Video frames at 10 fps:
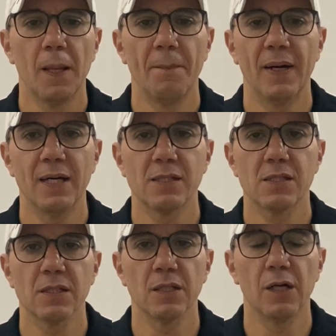
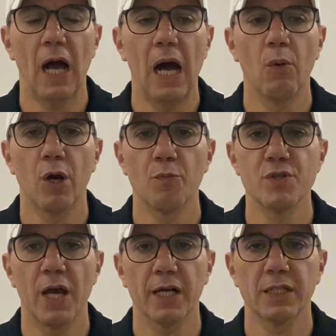but our
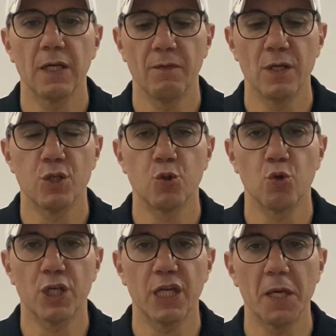objective is to
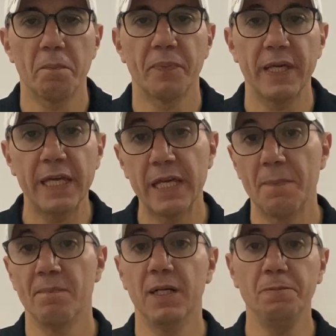keep him